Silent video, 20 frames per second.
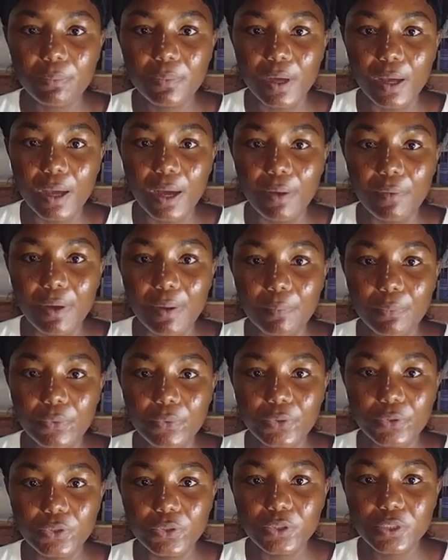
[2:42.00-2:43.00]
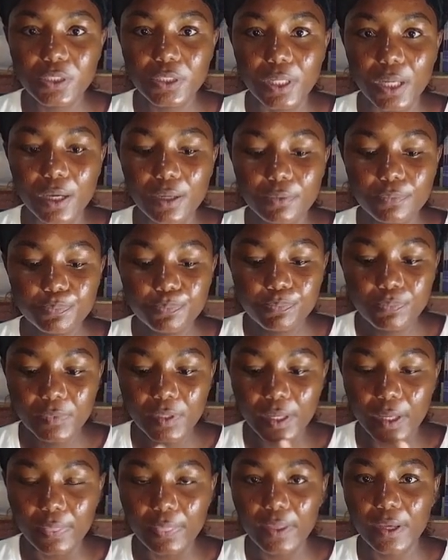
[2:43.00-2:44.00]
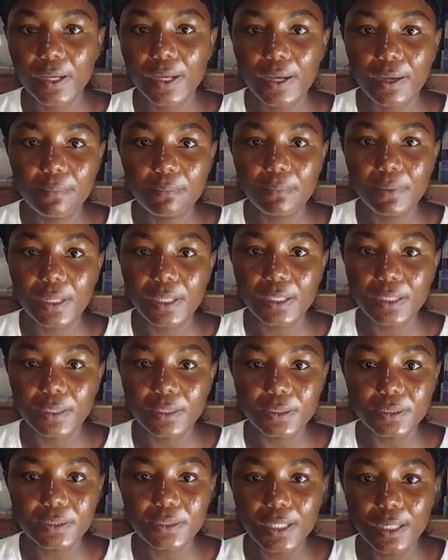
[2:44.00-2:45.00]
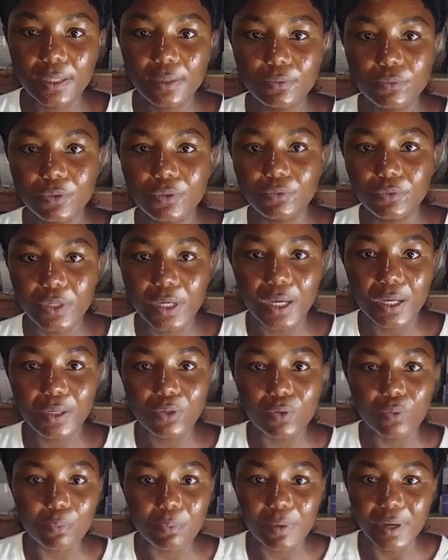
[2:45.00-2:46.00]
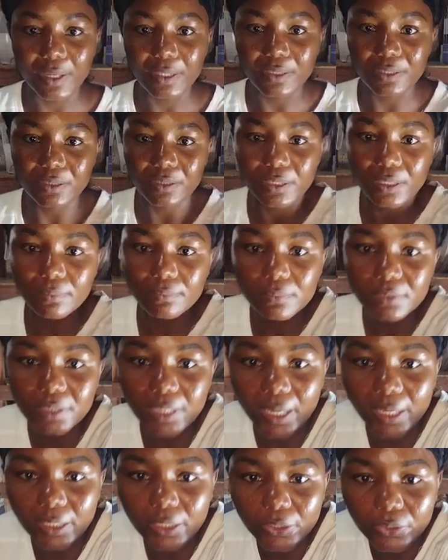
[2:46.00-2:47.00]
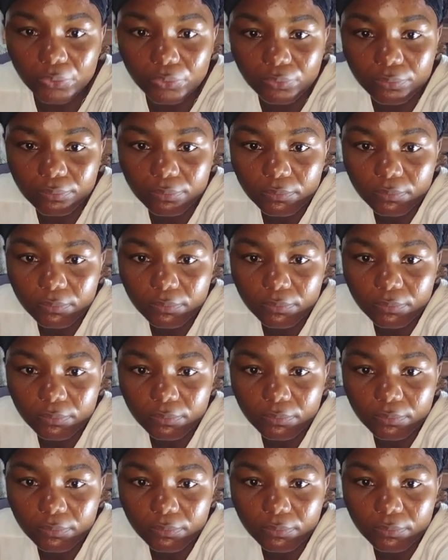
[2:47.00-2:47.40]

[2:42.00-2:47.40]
our product now, and then come back later when we are combining them. Thank you.